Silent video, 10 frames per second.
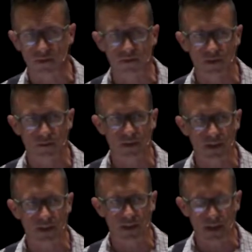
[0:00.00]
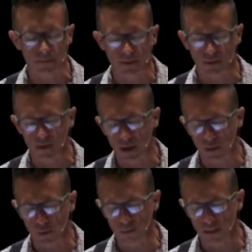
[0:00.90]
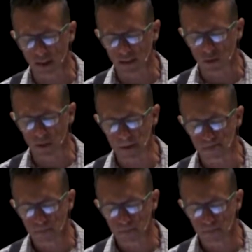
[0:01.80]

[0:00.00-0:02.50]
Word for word: And, and we kind of camped out on that a little bit last week.